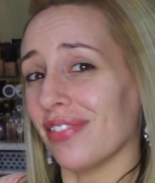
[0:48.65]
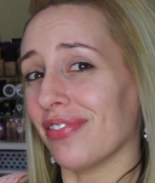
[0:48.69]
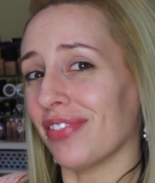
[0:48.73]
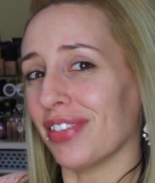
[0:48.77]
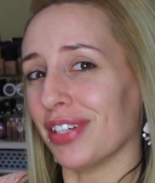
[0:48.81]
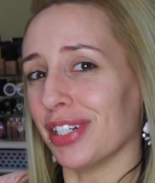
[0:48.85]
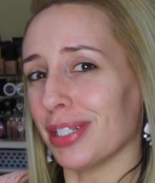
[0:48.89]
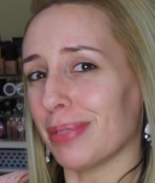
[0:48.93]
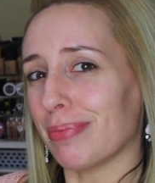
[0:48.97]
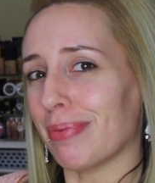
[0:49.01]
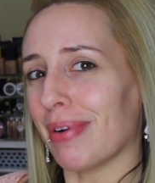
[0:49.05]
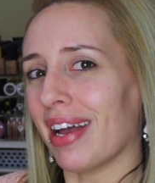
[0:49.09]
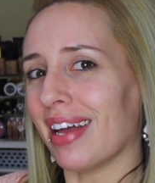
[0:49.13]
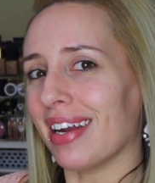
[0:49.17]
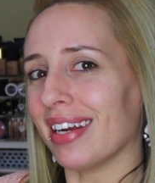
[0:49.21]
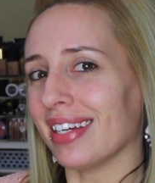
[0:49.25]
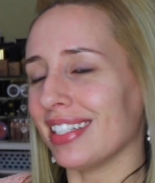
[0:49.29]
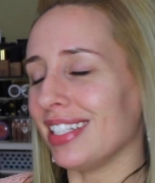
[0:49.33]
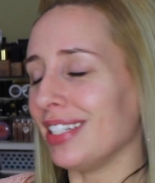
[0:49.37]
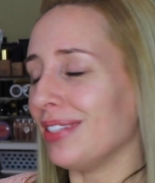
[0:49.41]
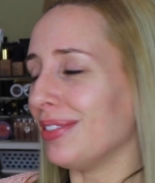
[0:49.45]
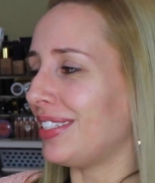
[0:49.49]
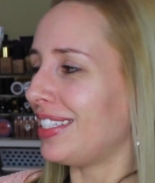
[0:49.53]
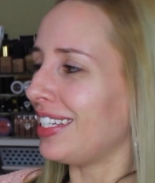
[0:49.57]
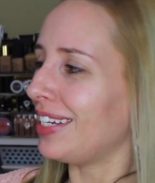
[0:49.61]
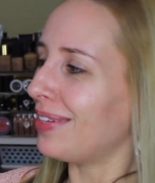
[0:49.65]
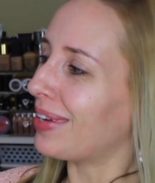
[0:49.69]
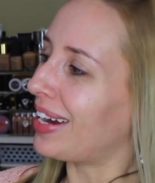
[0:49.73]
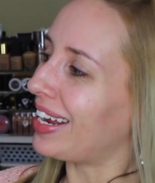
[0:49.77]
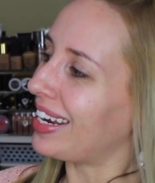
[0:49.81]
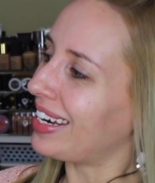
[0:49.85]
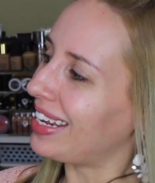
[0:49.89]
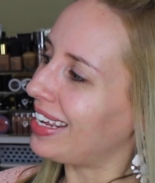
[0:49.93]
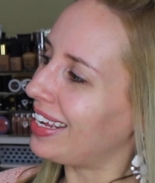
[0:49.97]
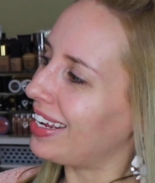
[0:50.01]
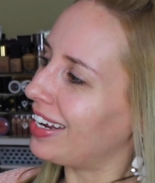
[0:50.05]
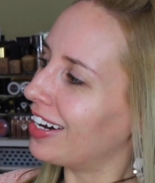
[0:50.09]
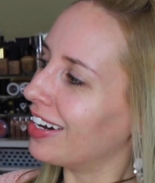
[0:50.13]
the first product you see
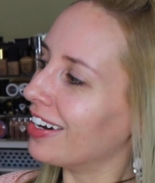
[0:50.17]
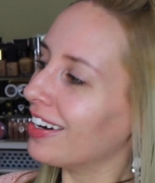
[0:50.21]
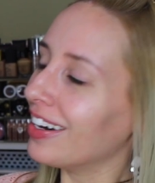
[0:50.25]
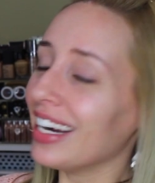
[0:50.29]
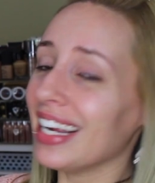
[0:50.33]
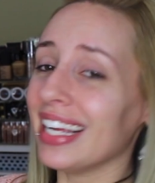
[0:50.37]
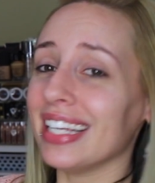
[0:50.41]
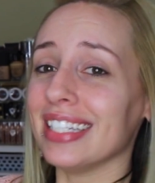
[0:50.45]
right here